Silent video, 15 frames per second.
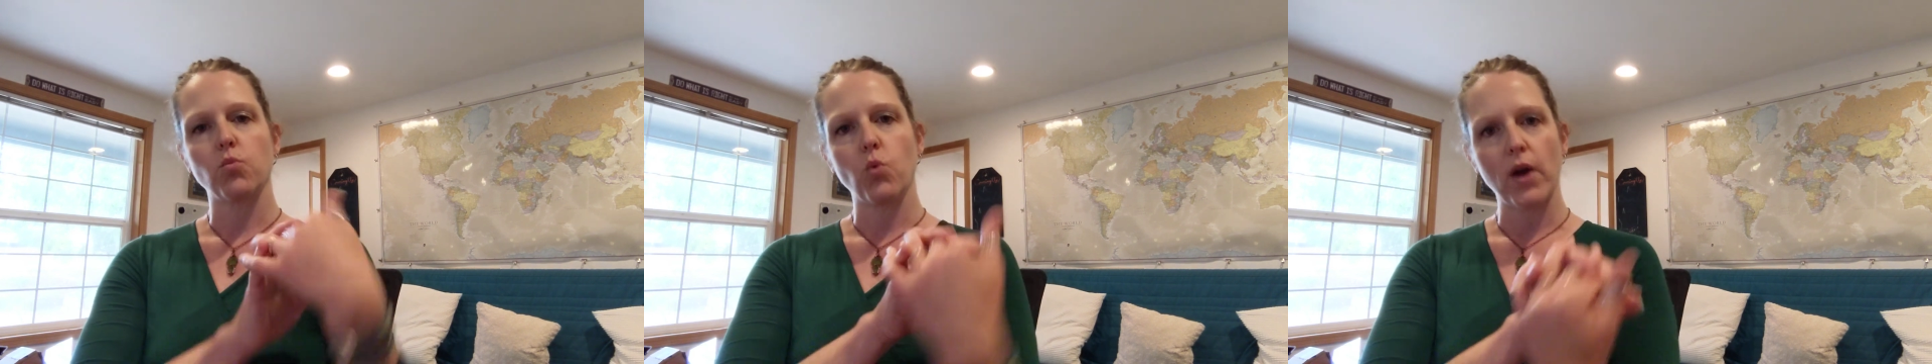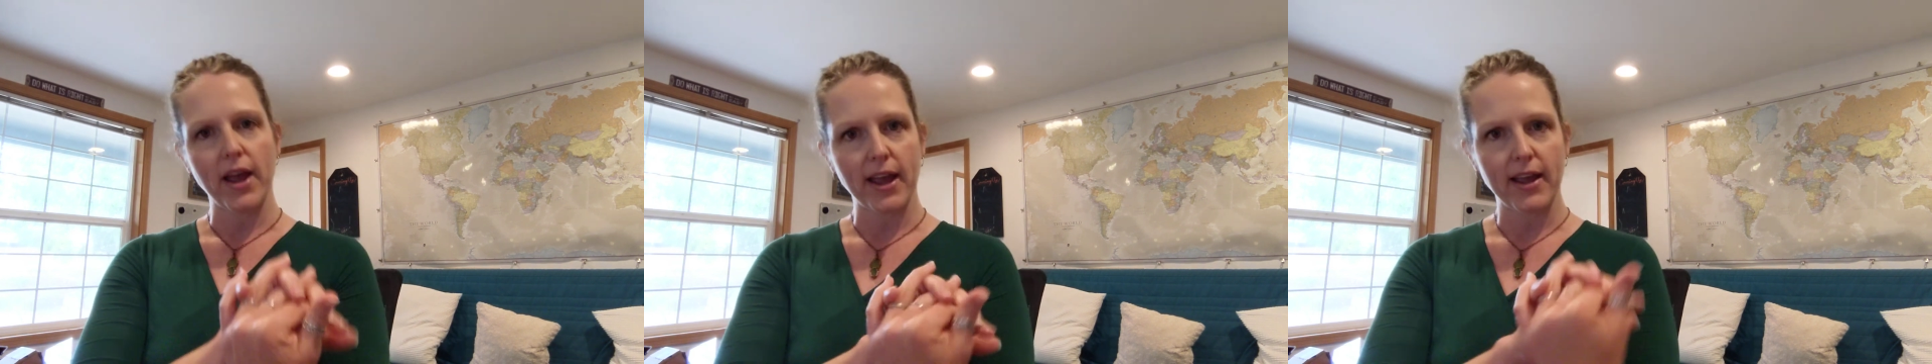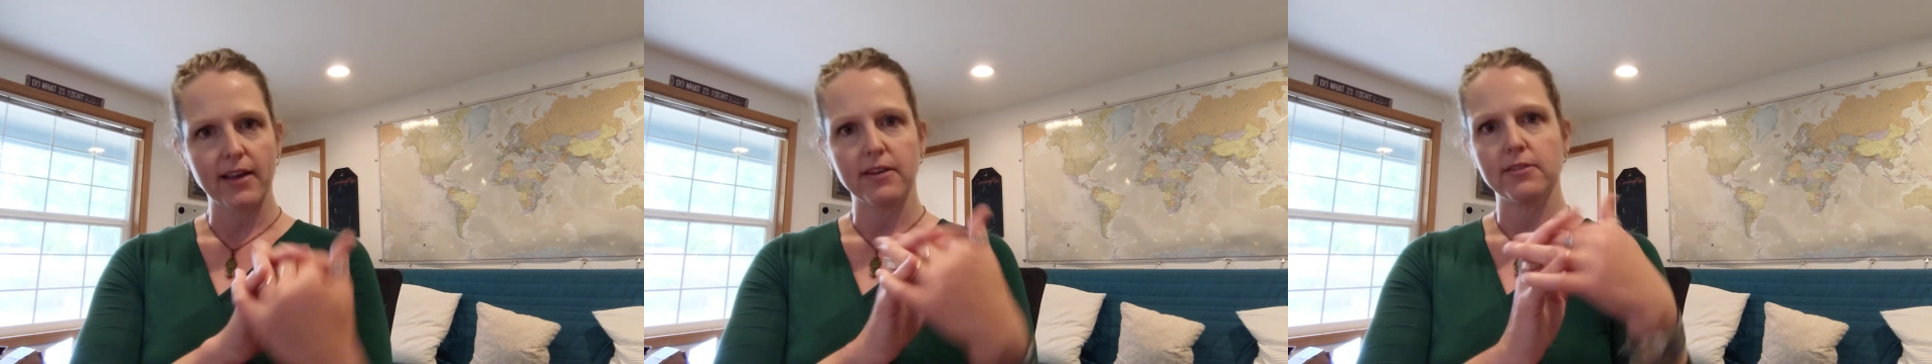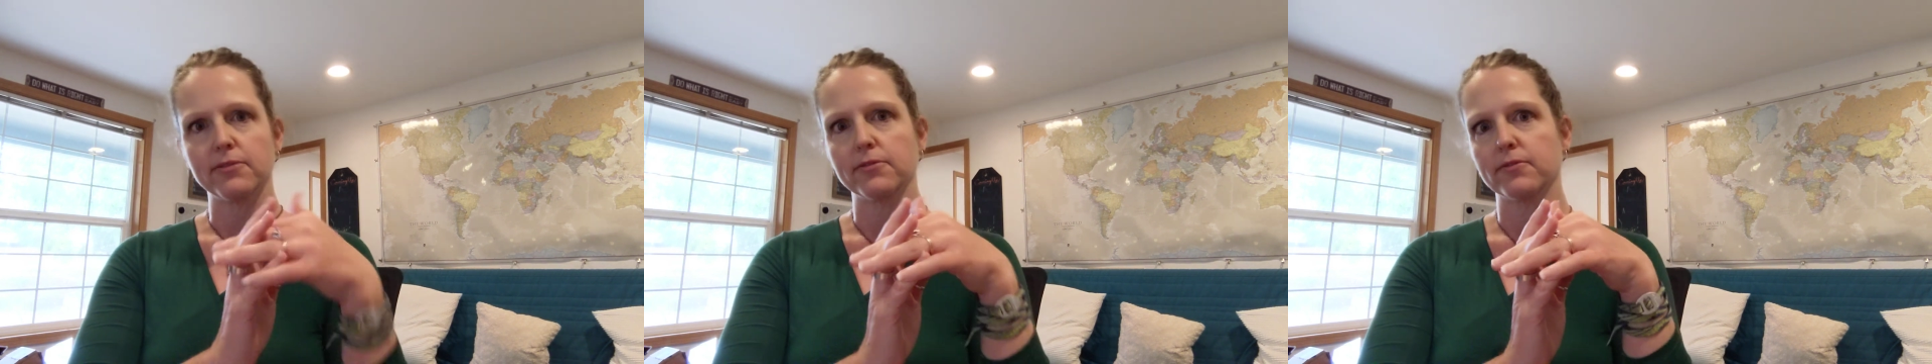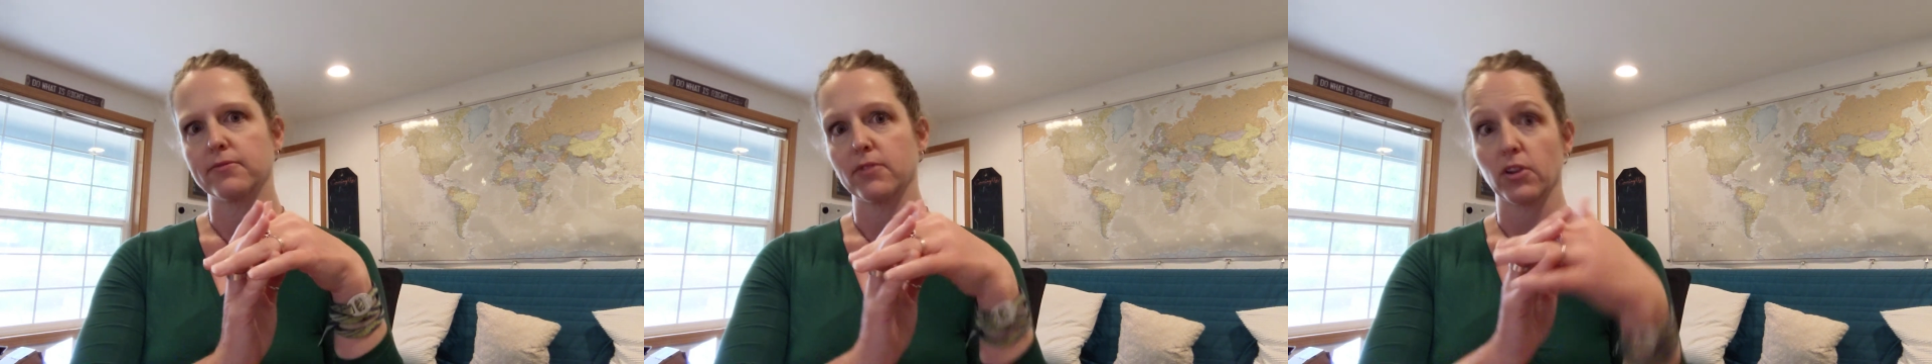way
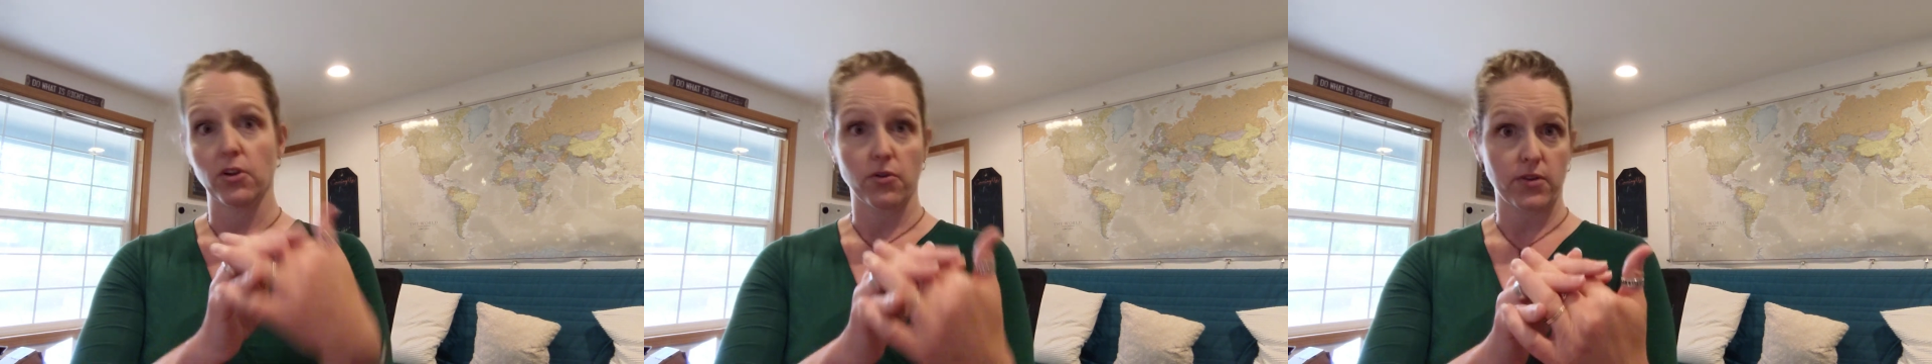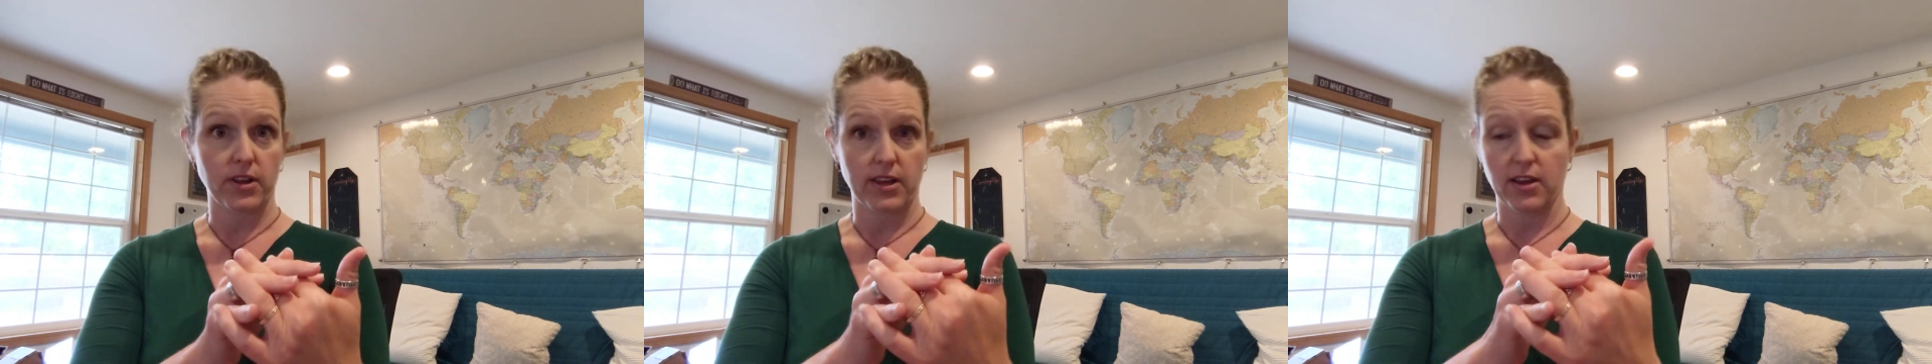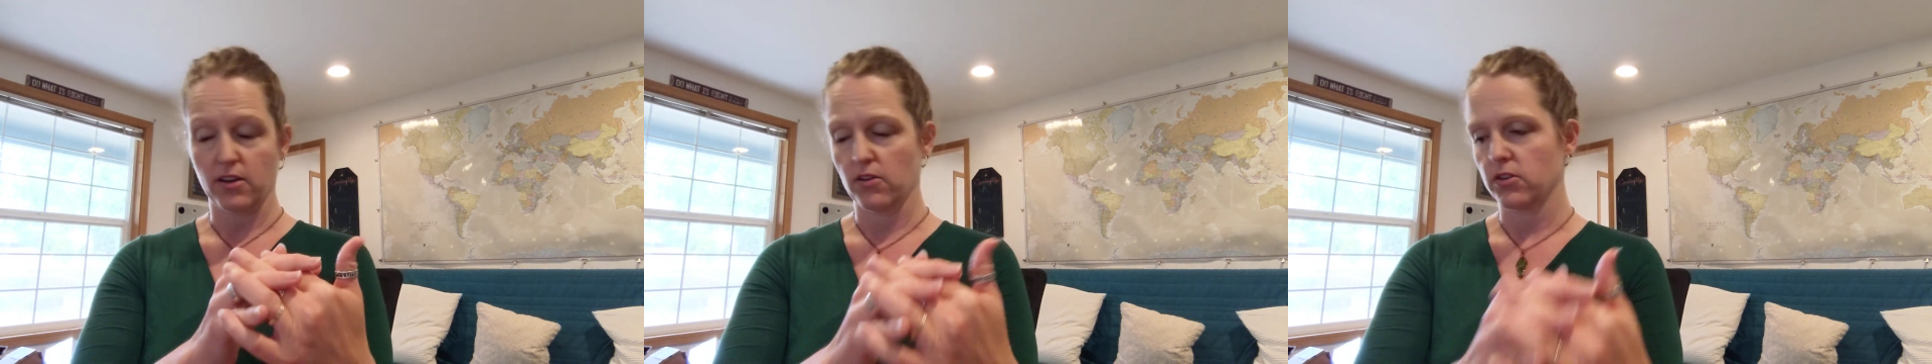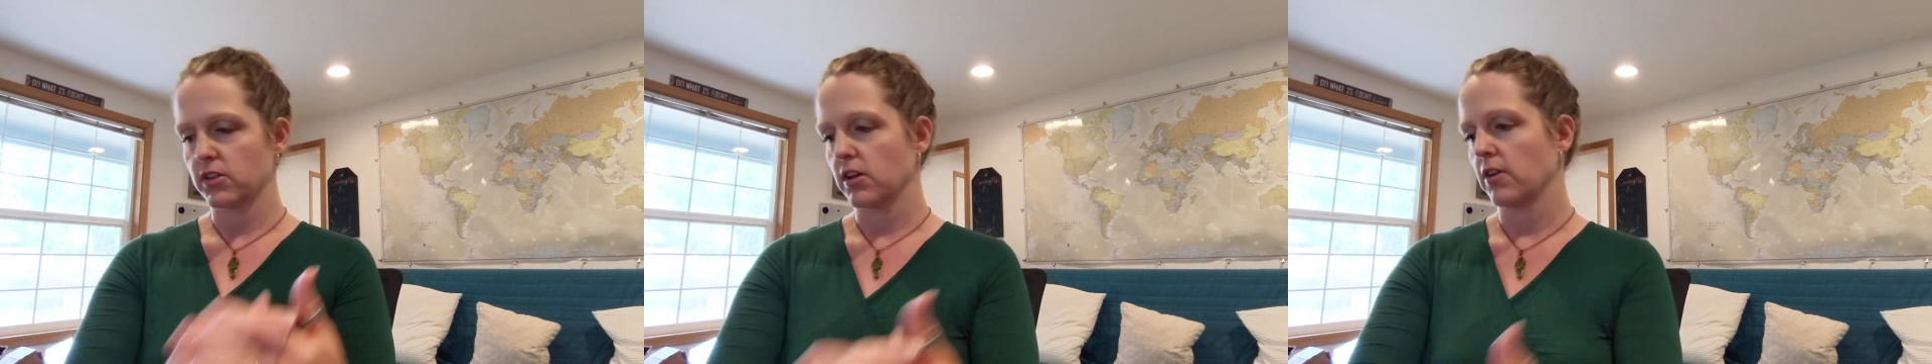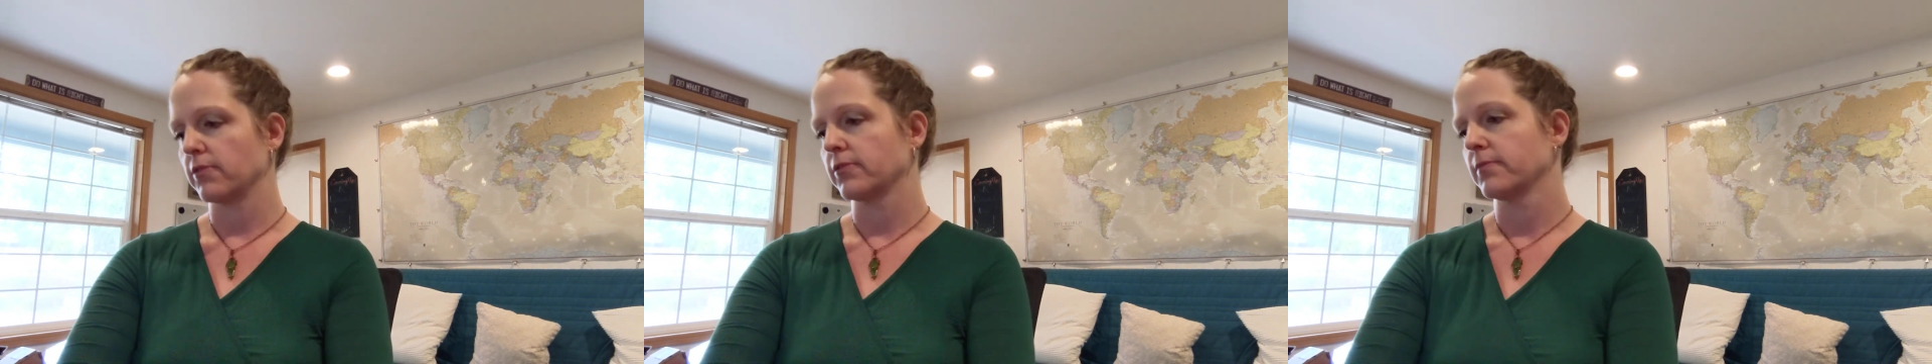of learning it
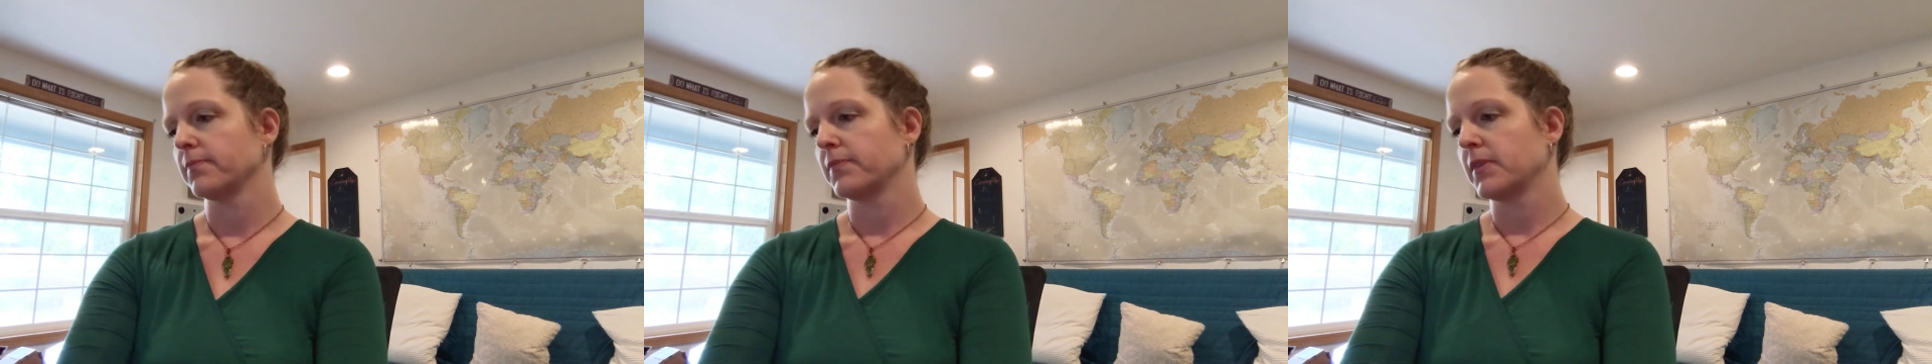yourself.